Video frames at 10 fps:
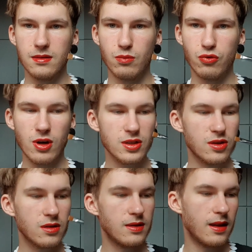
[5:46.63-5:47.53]

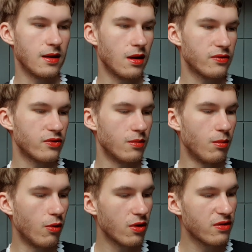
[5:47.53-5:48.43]
brush that I got from
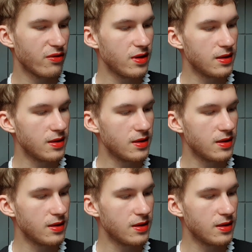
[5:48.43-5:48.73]
Morphe.